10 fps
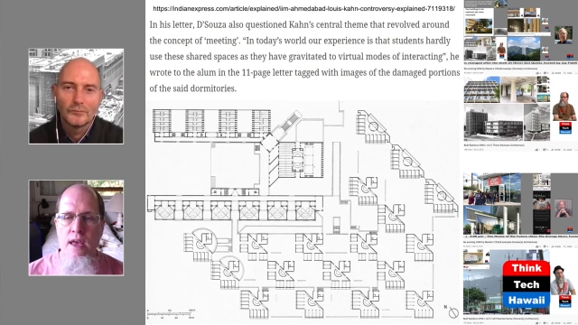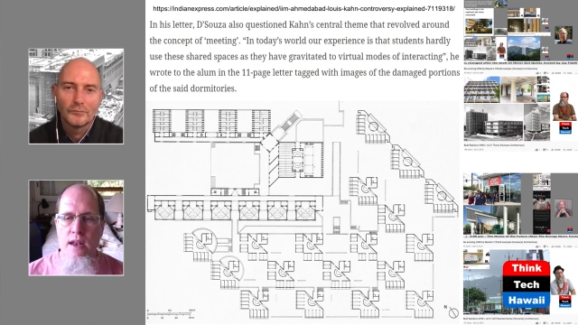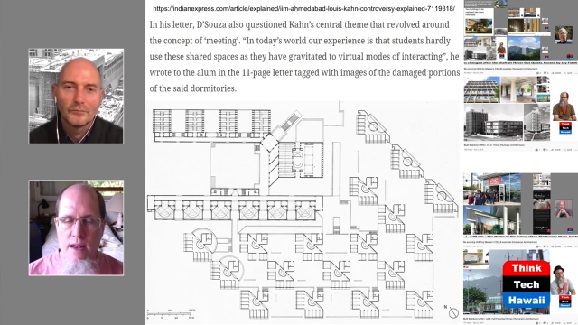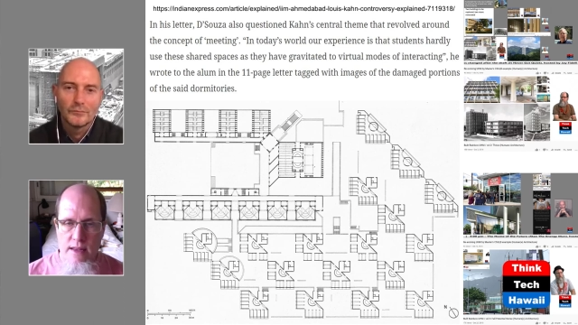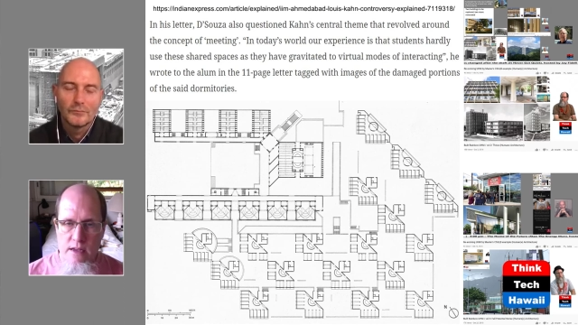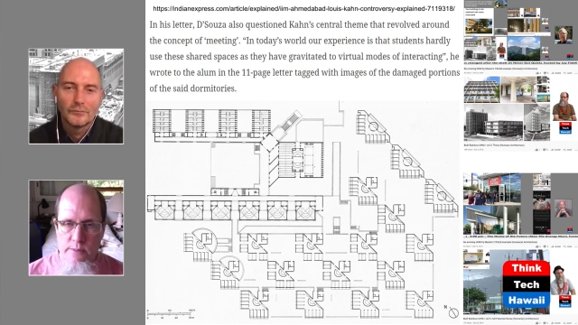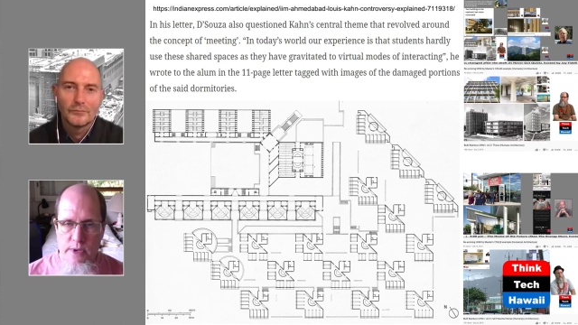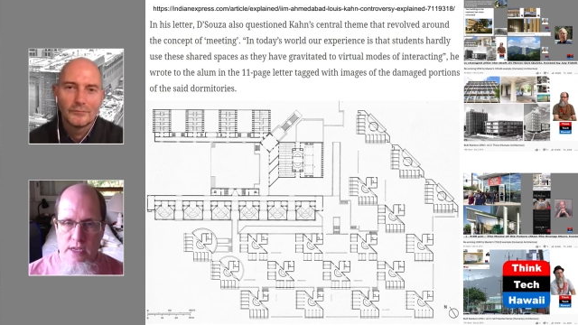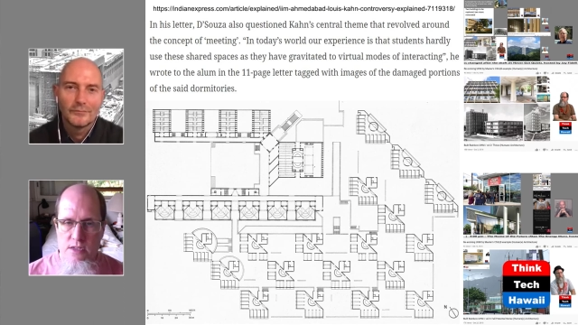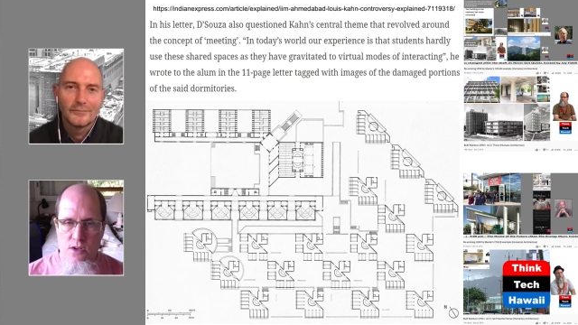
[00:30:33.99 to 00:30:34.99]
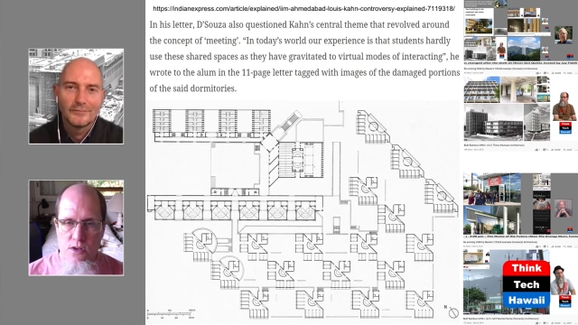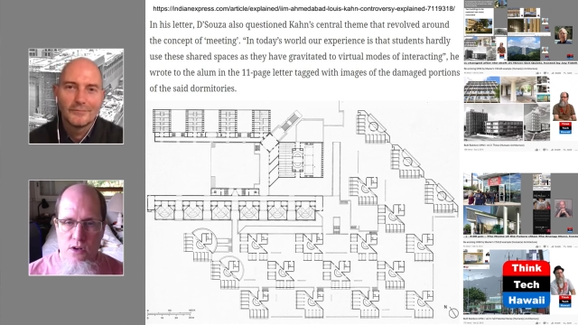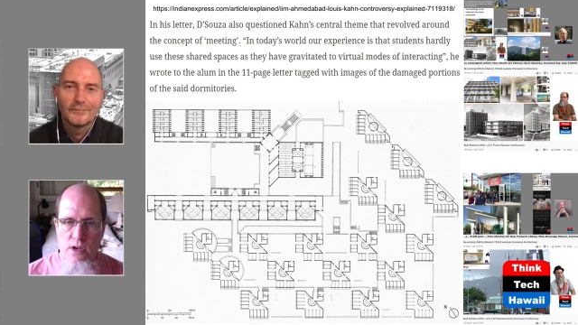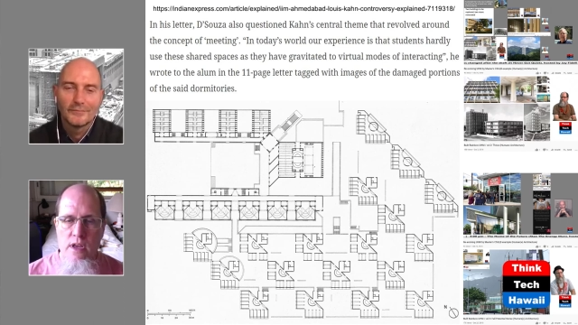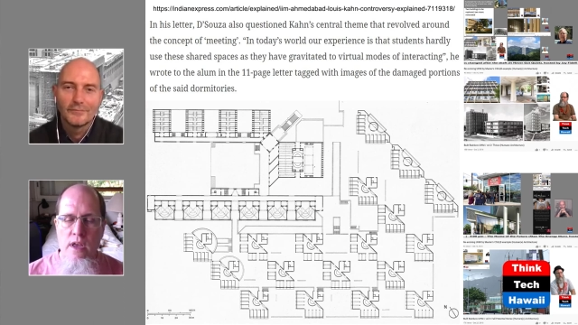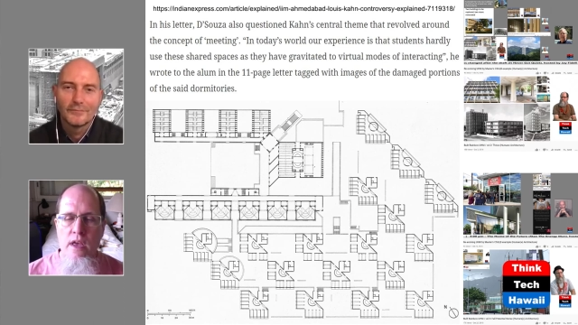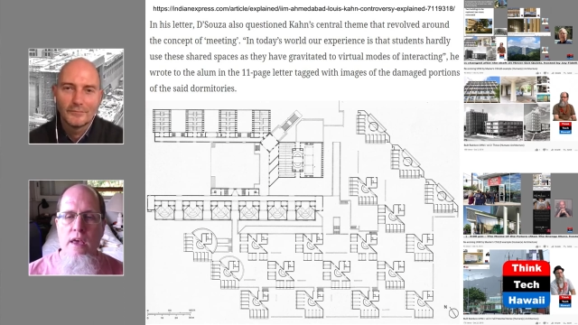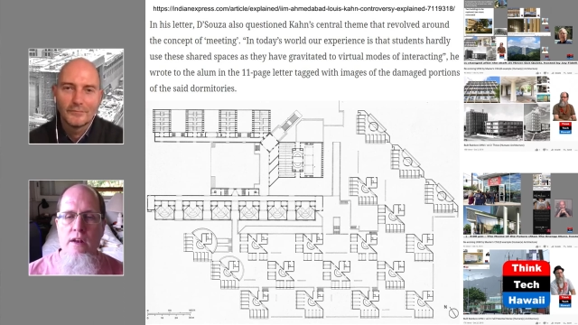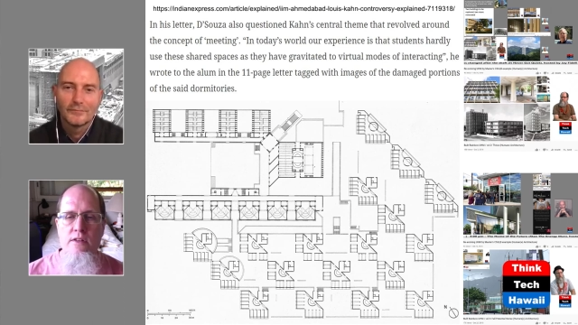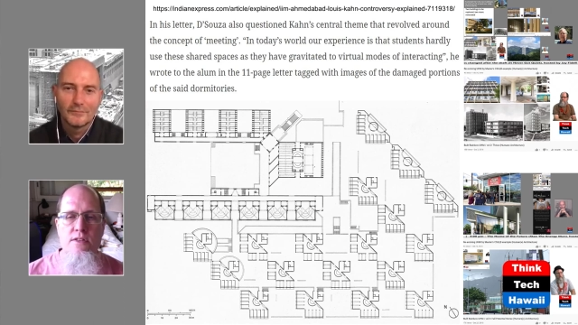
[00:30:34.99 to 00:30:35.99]
Speaker 1: not going to be as good
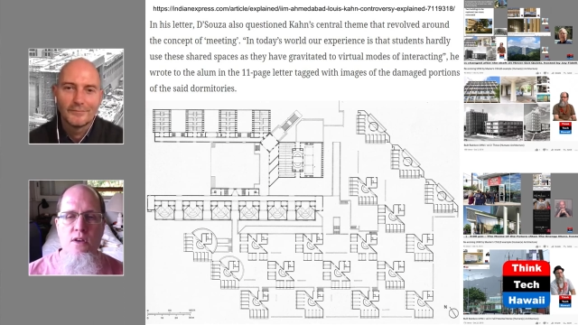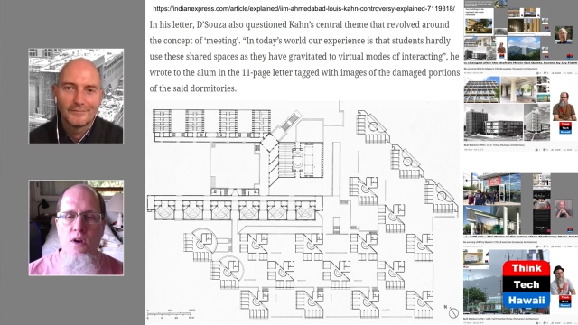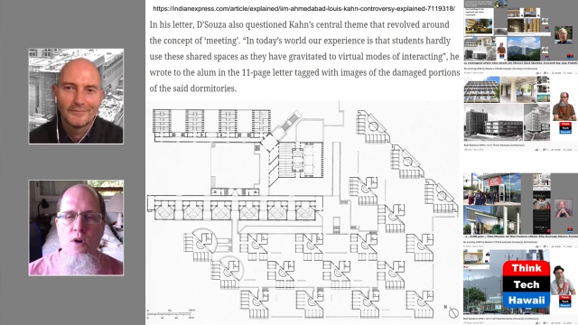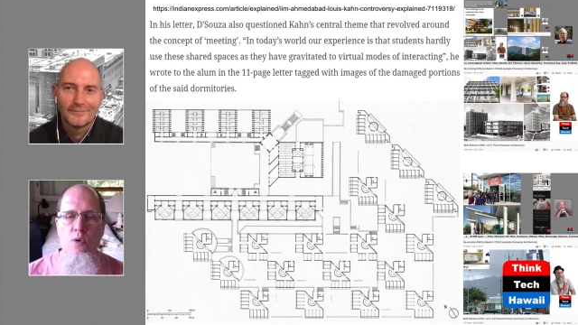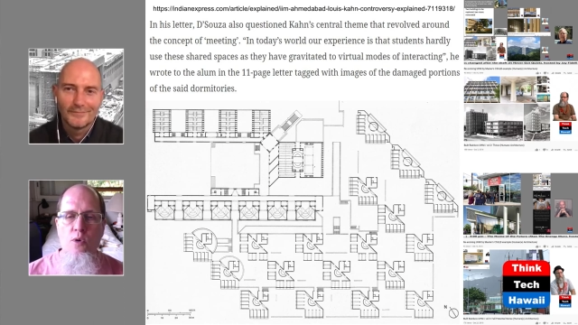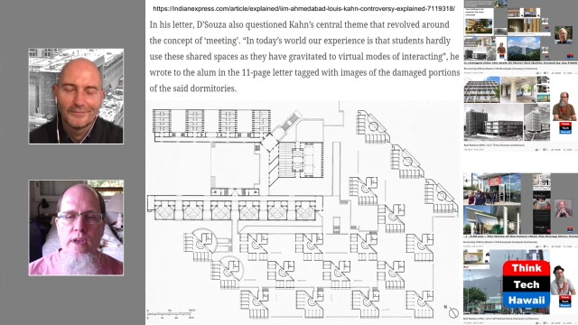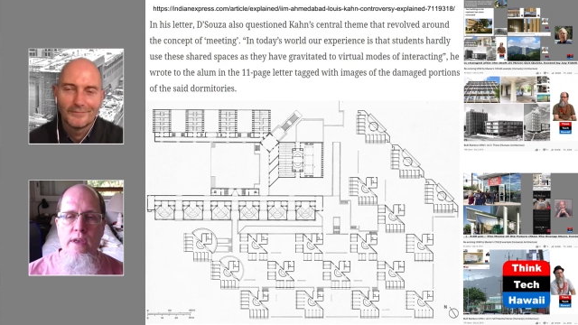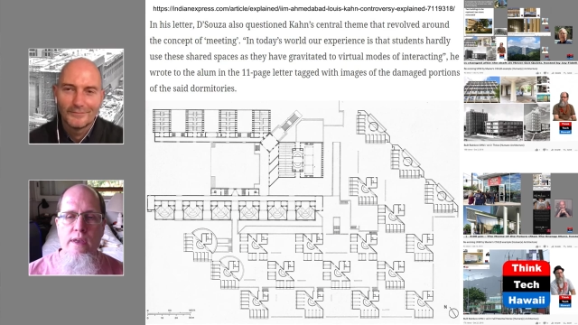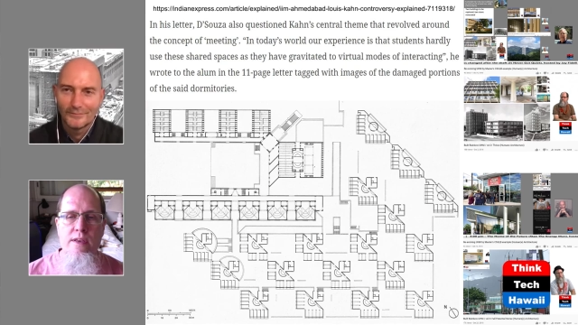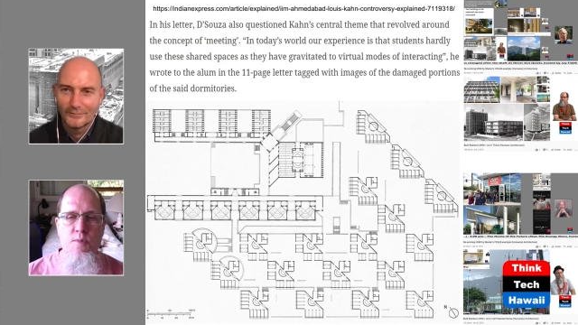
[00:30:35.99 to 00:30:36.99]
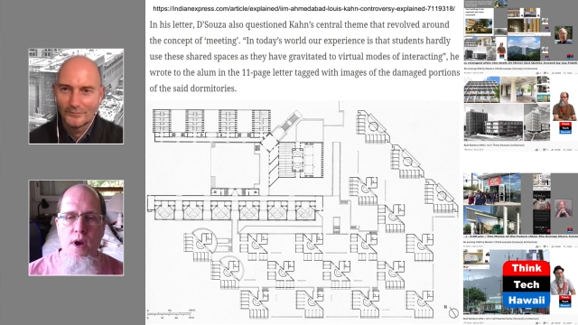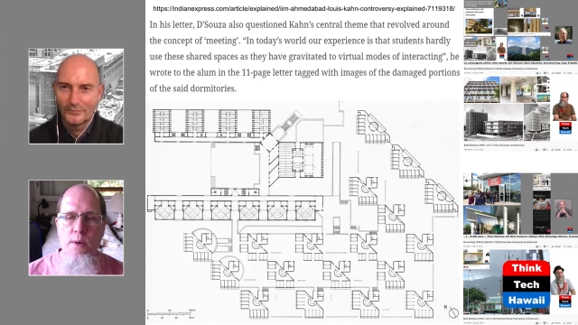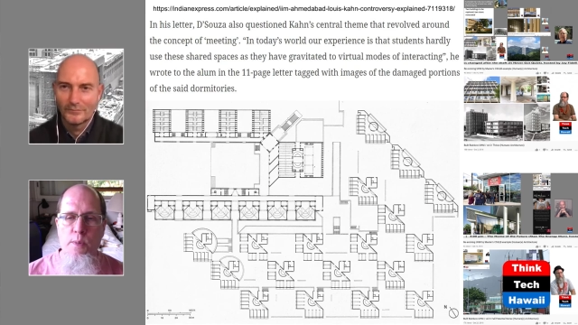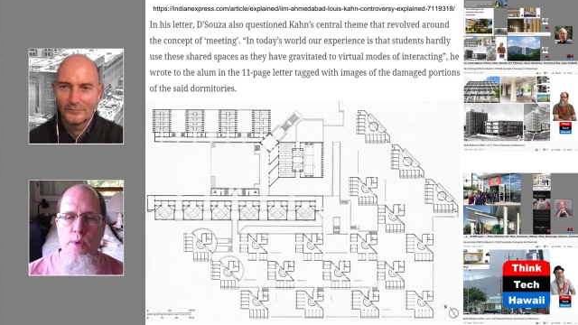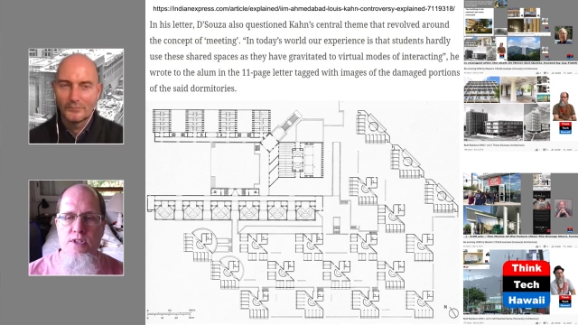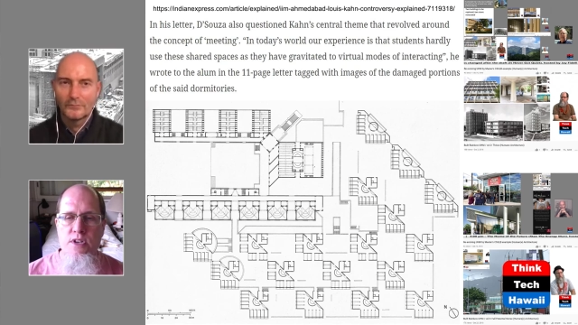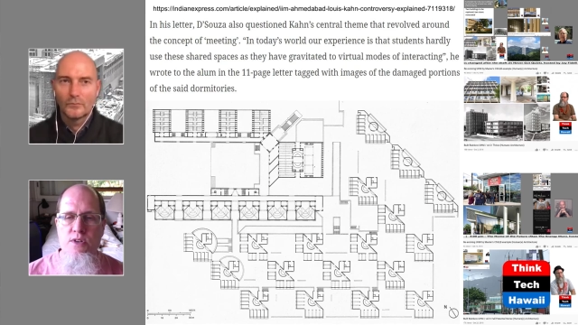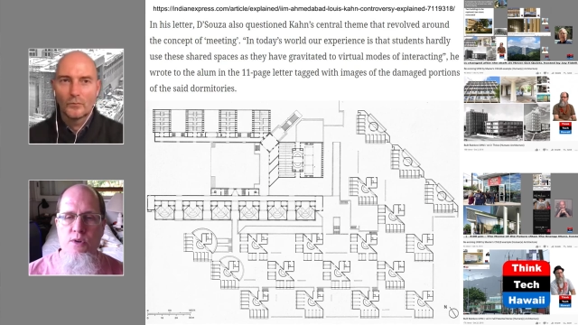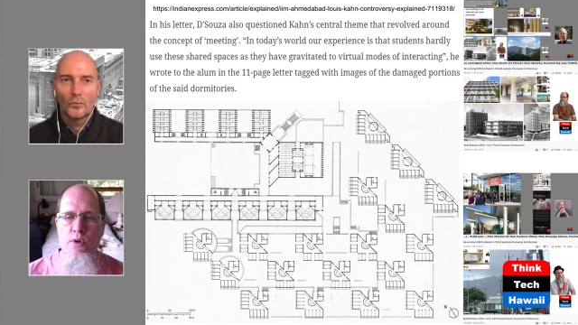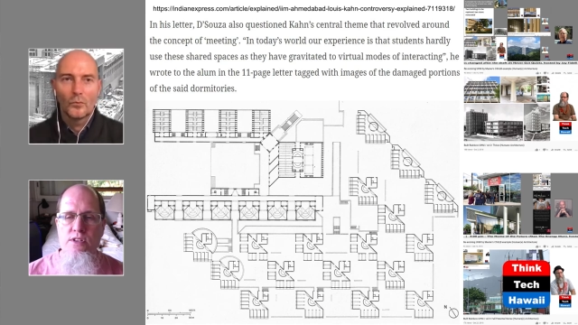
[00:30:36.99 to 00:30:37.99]
and also is probably just
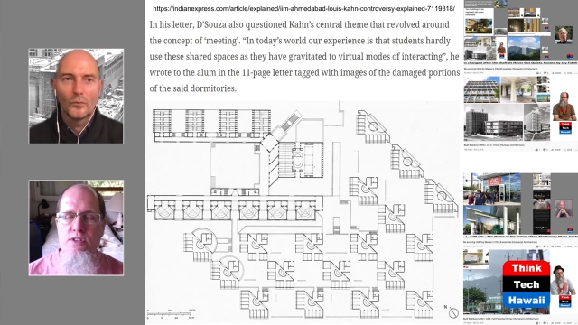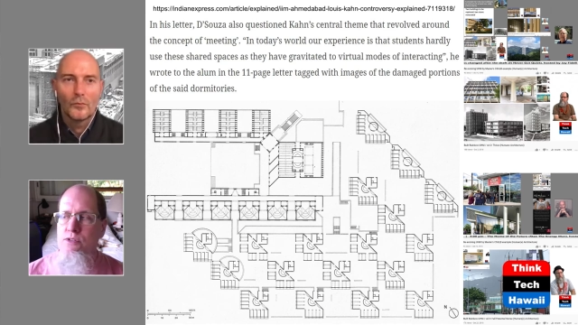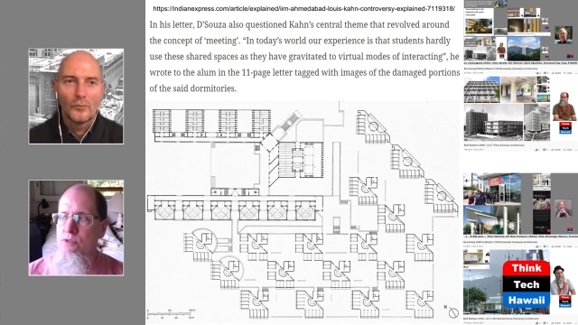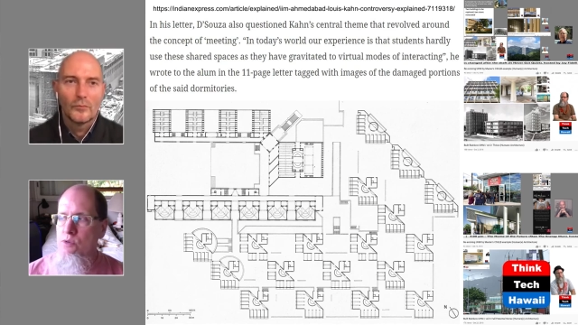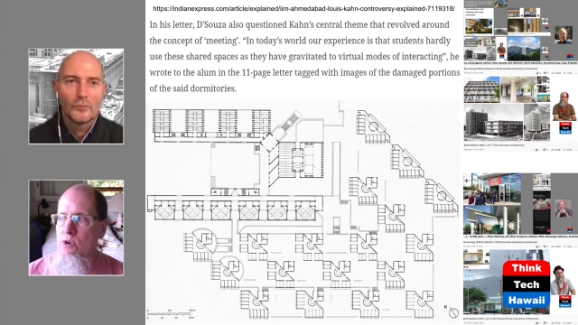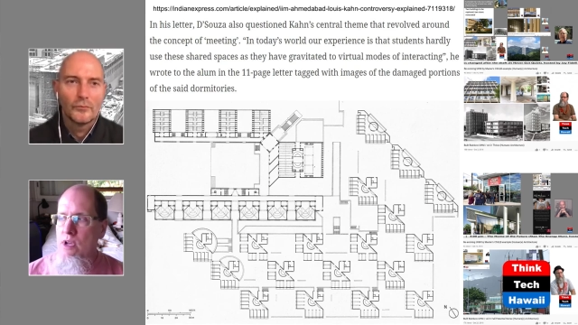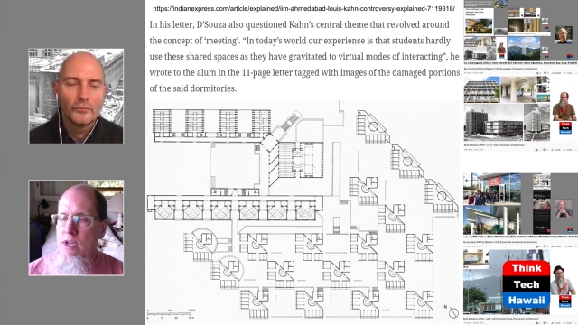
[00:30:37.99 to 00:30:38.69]
going to